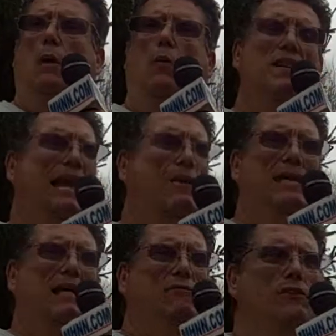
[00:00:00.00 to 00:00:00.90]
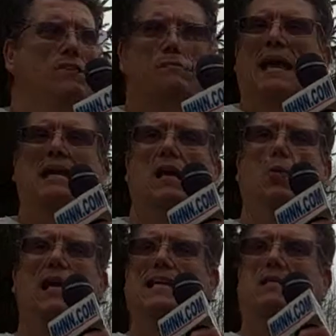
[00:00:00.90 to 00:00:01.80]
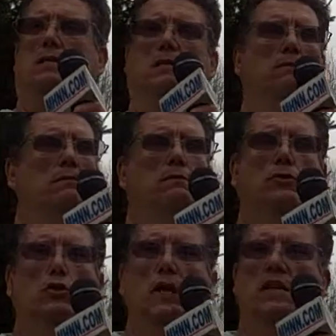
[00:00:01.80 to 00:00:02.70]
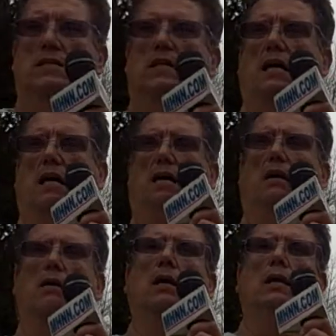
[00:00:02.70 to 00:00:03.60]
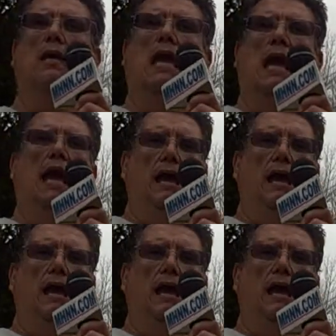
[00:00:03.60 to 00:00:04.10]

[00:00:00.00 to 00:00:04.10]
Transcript: without even spending weeks doing a study here.